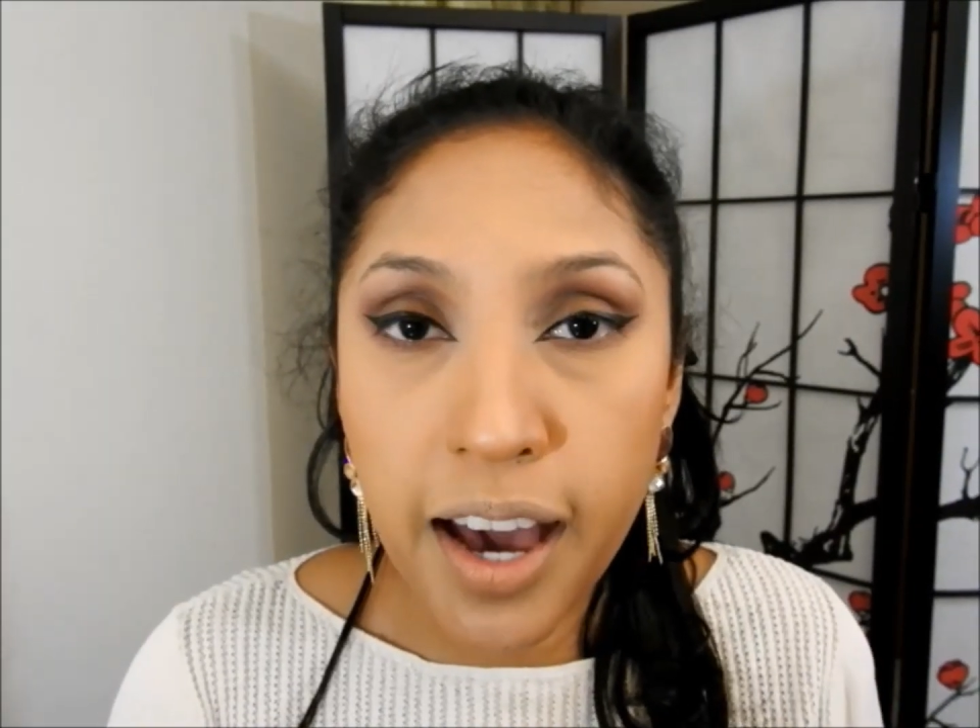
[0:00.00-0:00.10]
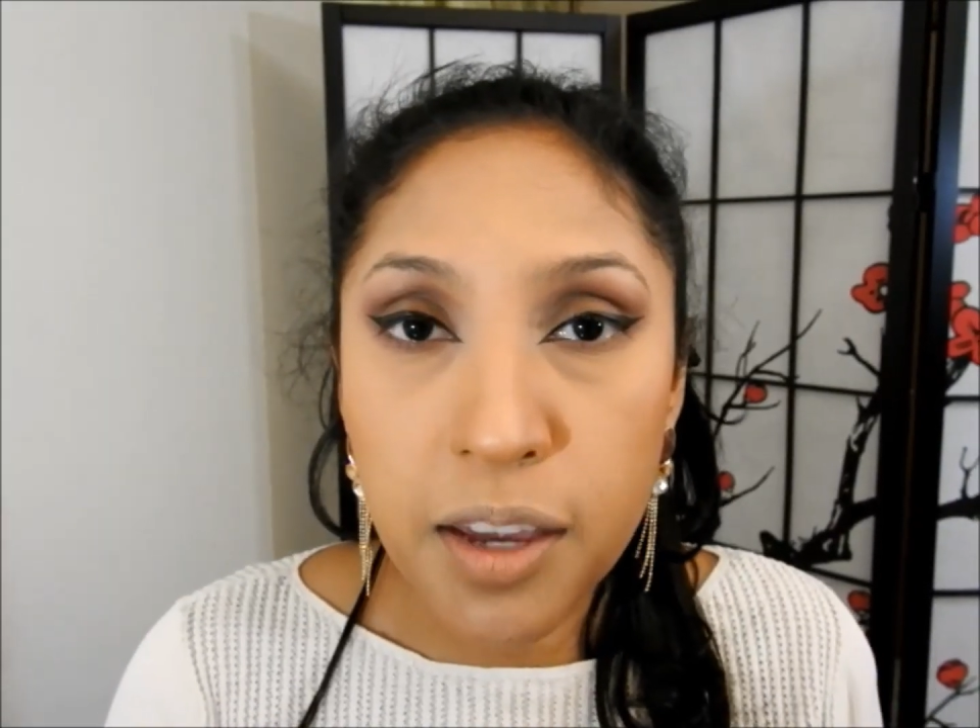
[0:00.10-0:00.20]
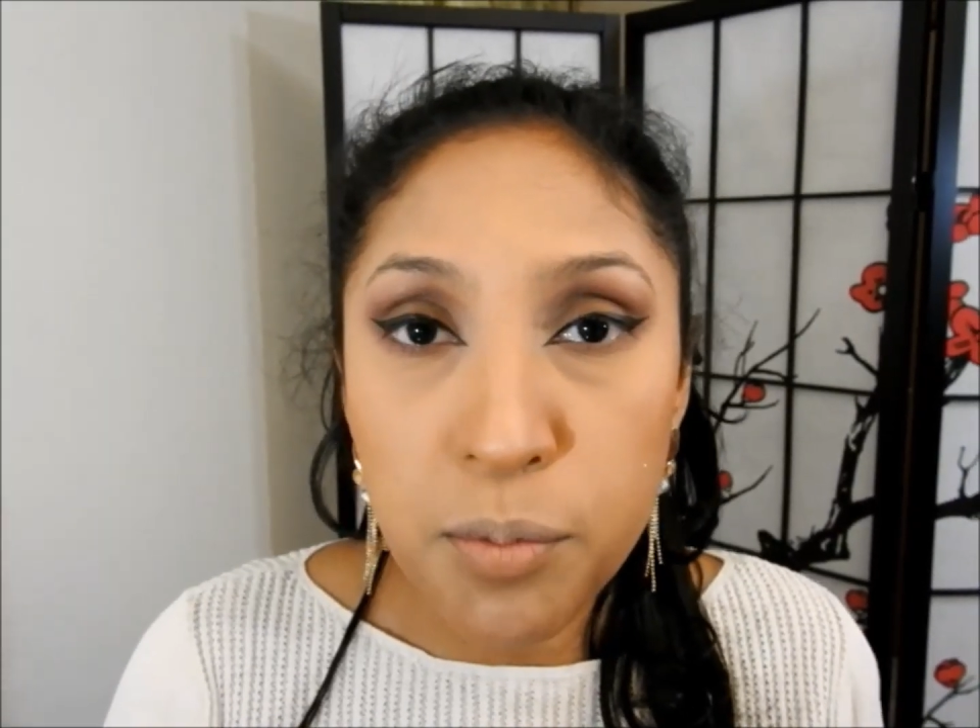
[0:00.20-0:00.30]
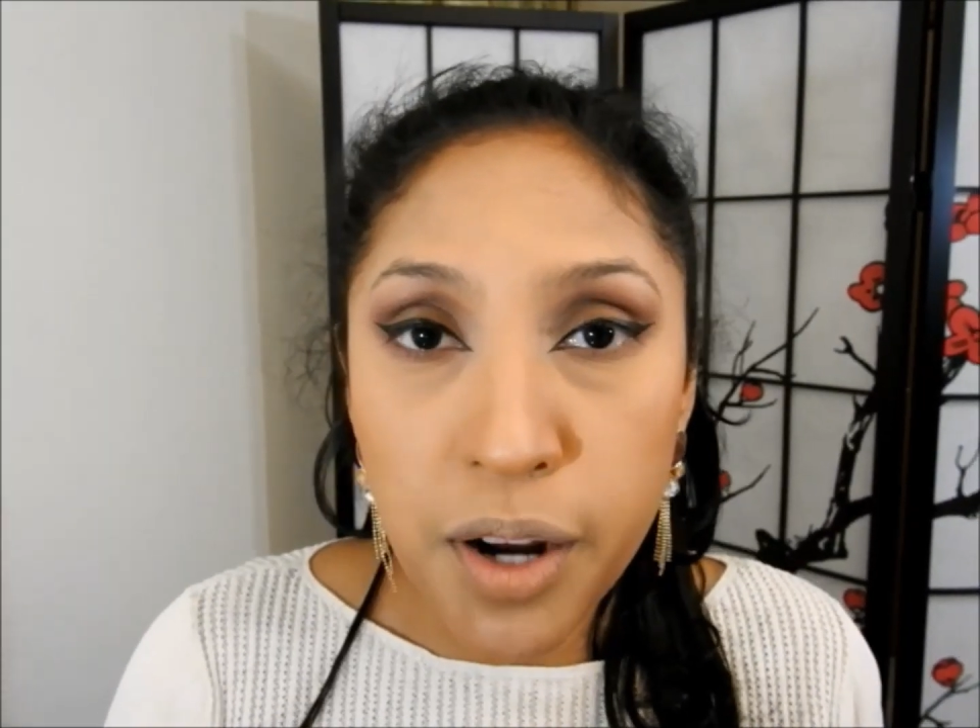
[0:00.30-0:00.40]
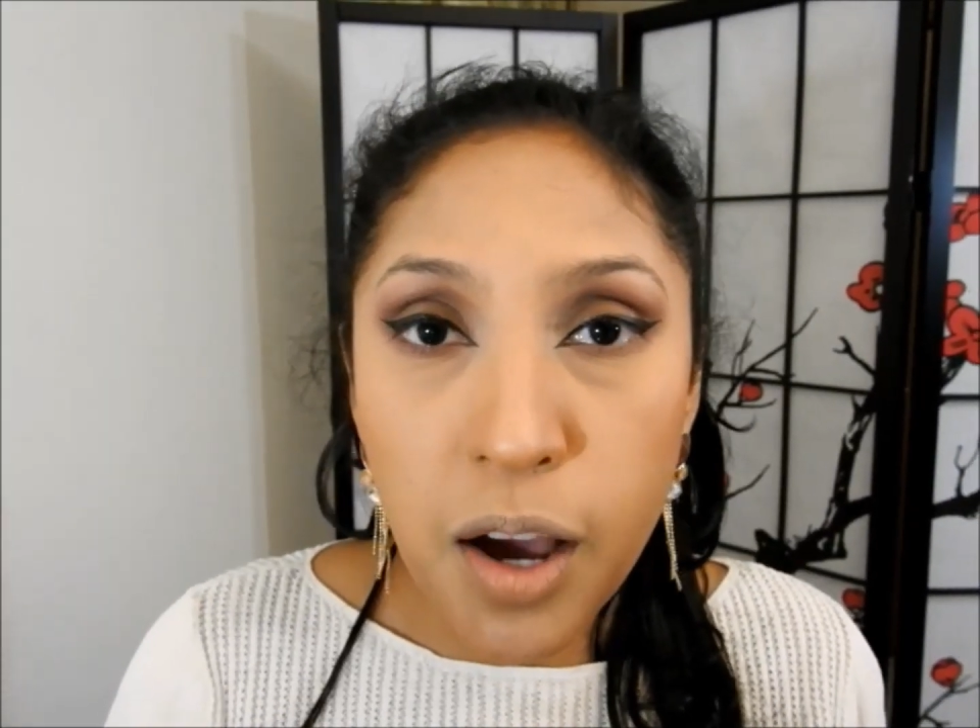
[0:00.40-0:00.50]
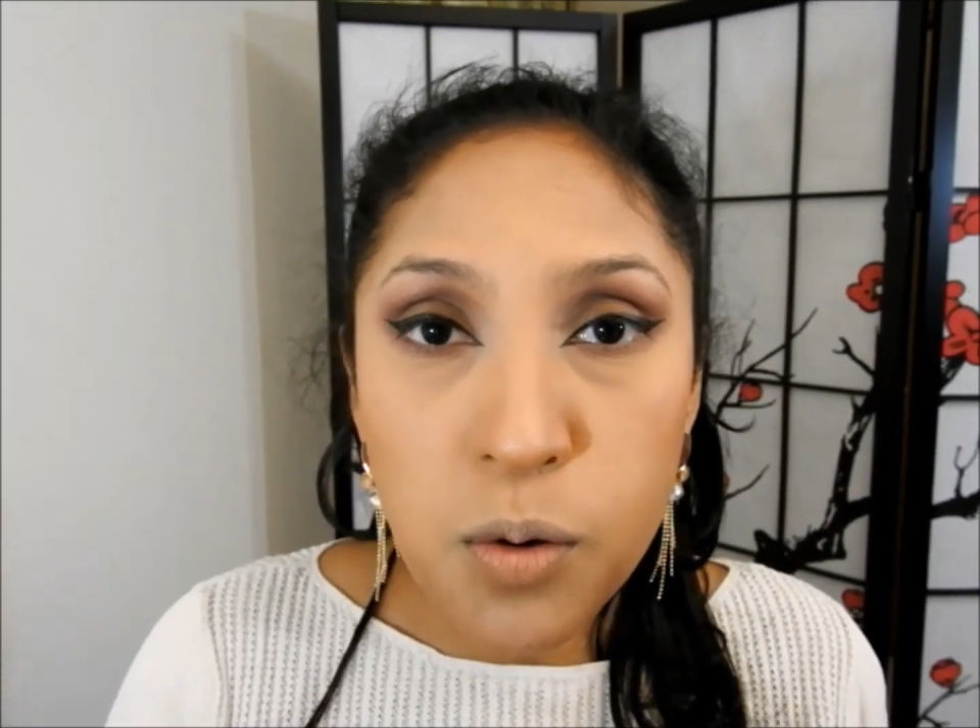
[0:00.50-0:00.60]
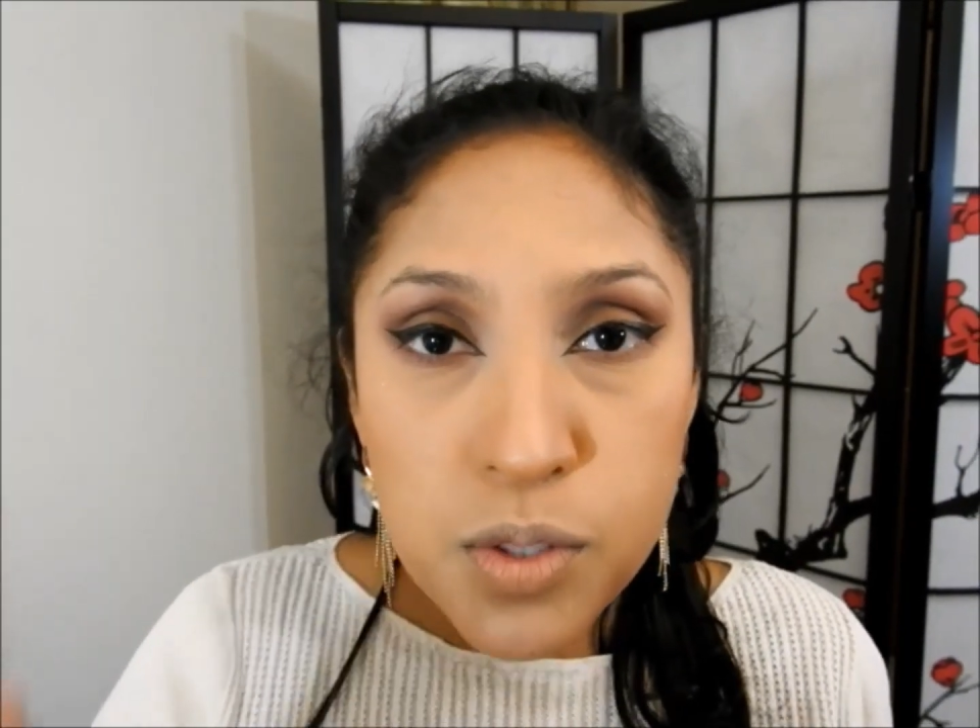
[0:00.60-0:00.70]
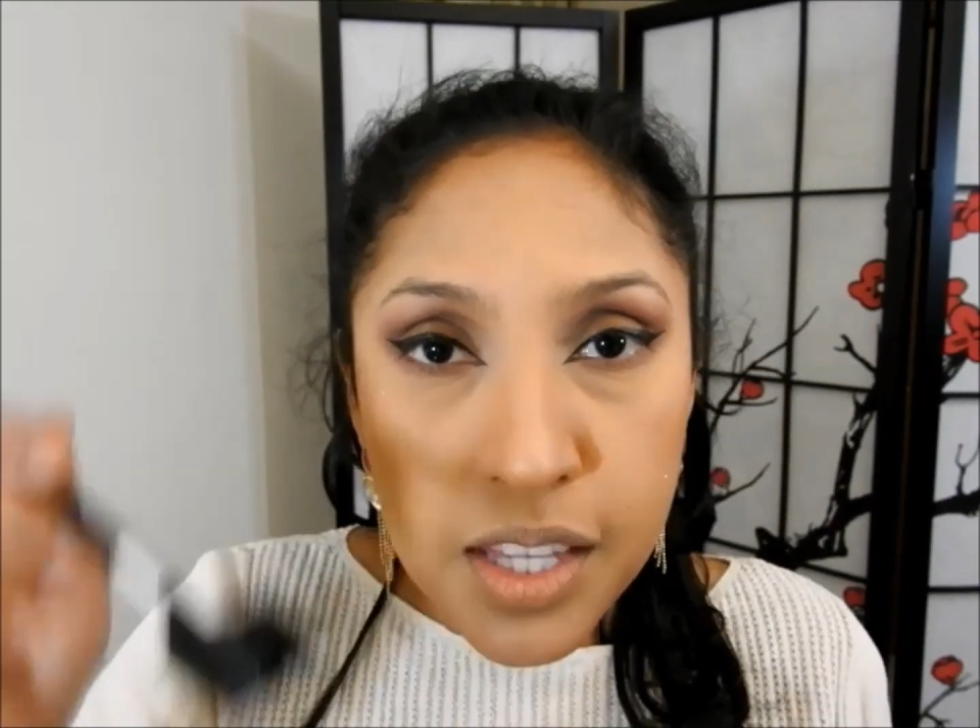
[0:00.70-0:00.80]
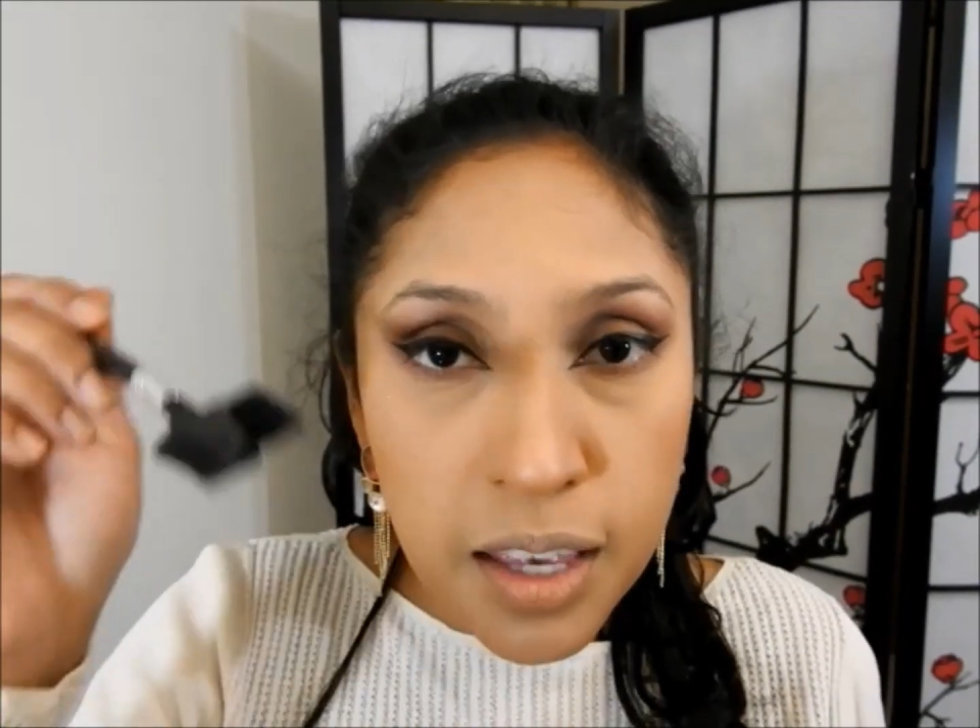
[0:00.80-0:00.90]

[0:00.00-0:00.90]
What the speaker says: eyebrows,